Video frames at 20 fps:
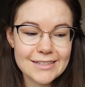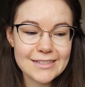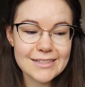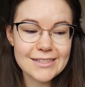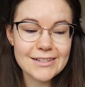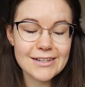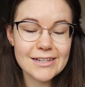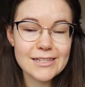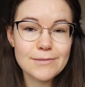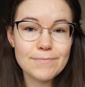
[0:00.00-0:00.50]

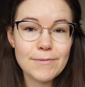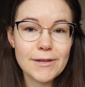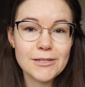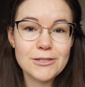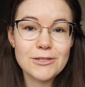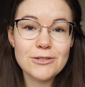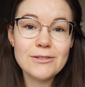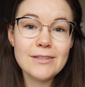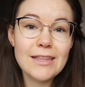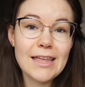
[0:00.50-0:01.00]
So I spent
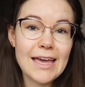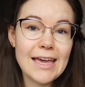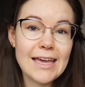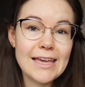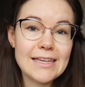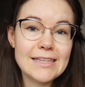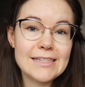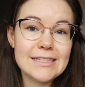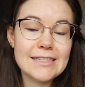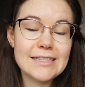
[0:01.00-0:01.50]
2
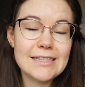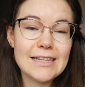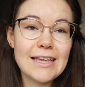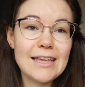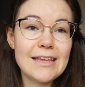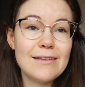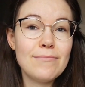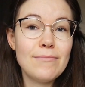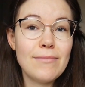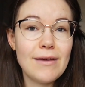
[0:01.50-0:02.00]
days
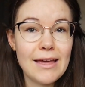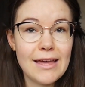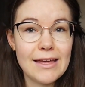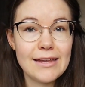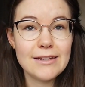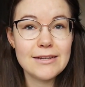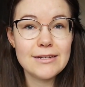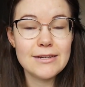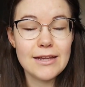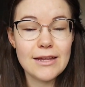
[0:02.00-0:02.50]
in
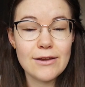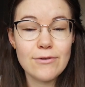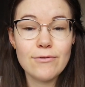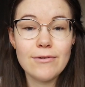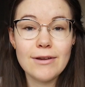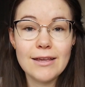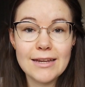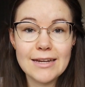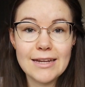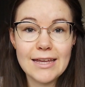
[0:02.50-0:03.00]
bed
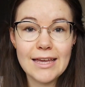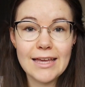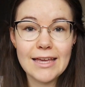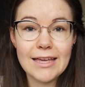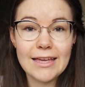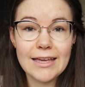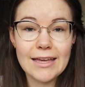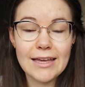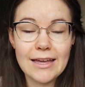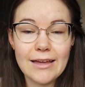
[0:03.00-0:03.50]

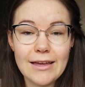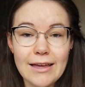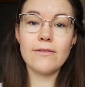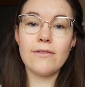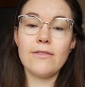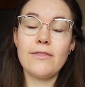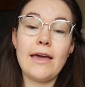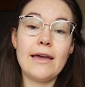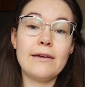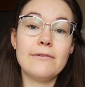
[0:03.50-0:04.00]
reading
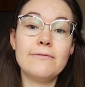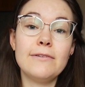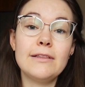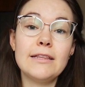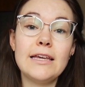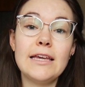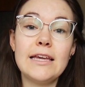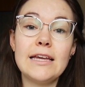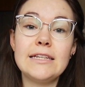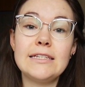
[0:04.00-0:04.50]

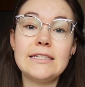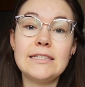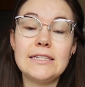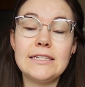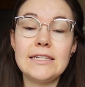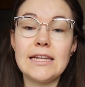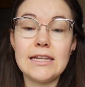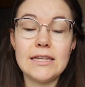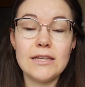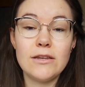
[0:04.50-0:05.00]
Thankfully, it
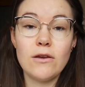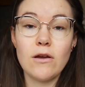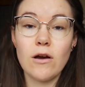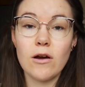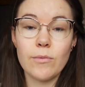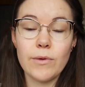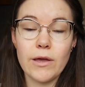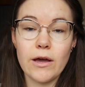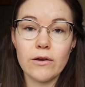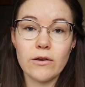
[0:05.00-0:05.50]
didn't knock
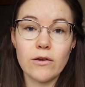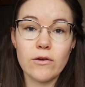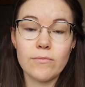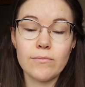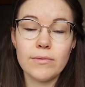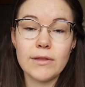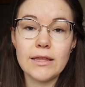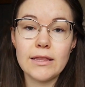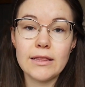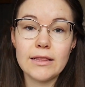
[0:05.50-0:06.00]
me out
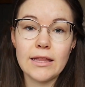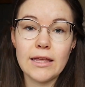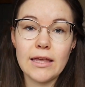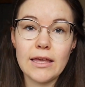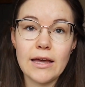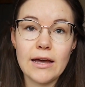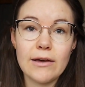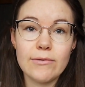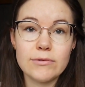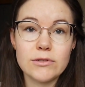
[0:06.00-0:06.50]
completely.
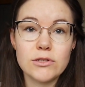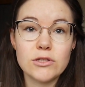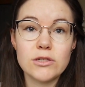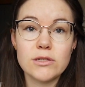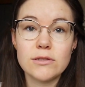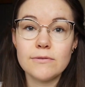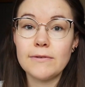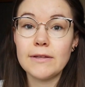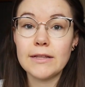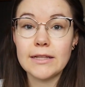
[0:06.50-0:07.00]
I was
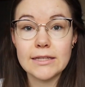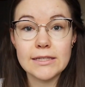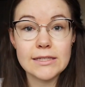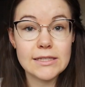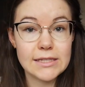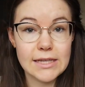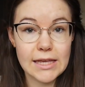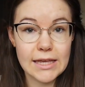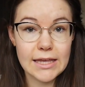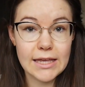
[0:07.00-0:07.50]
just feeling
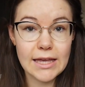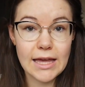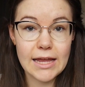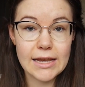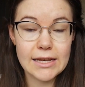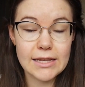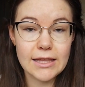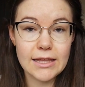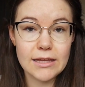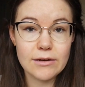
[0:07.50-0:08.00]
sick
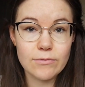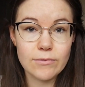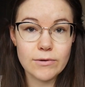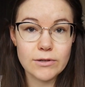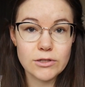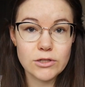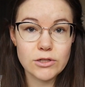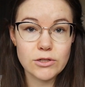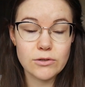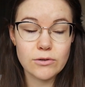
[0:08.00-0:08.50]
and didn't
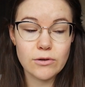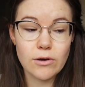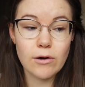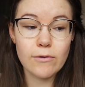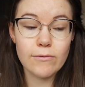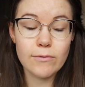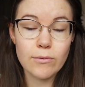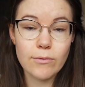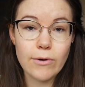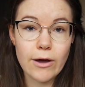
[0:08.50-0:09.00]
want to
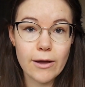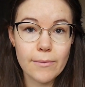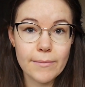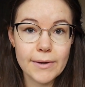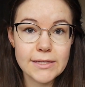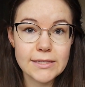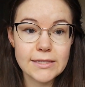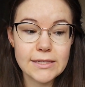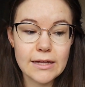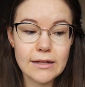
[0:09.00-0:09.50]
overwork
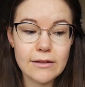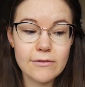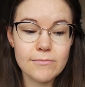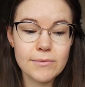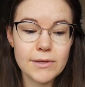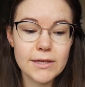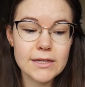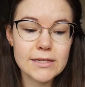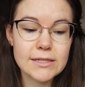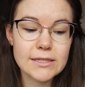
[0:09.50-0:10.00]
myself
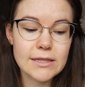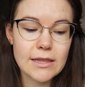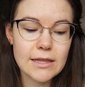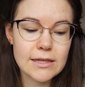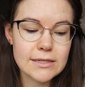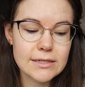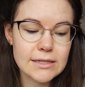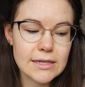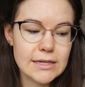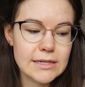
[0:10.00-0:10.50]
because
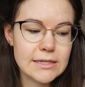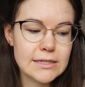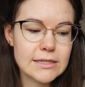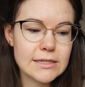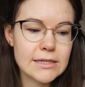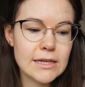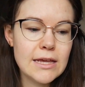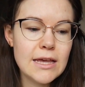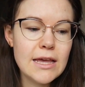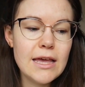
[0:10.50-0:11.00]
this is,
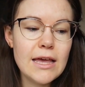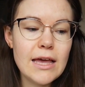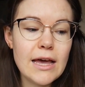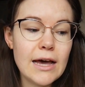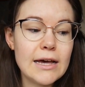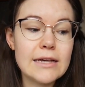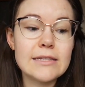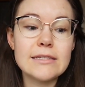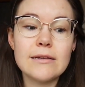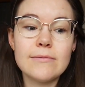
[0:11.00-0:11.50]

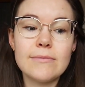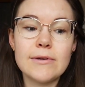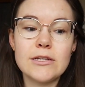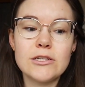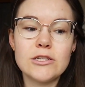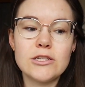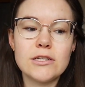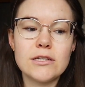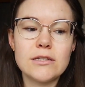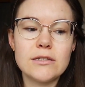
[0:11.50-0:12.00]
as I
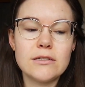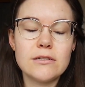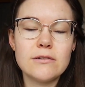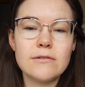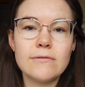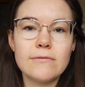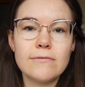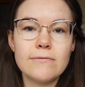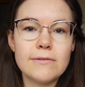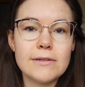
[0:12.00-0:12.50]
mentioned,
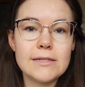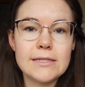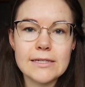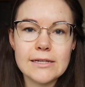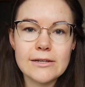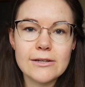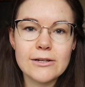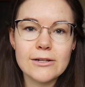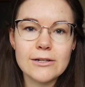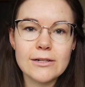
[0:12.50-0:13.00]

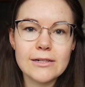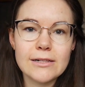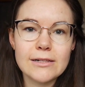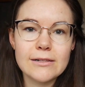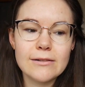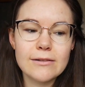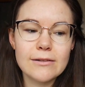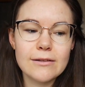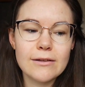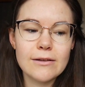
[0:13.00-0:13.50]
physical
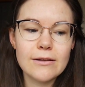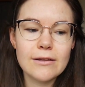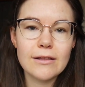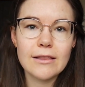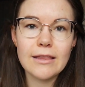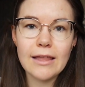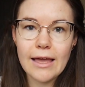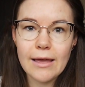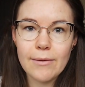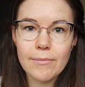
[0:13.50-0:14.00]

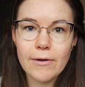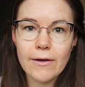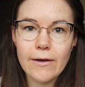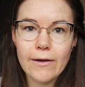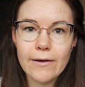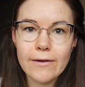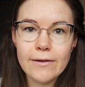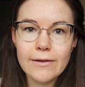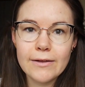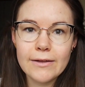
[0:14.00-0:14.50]

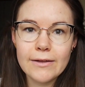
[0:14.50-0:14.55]
labor.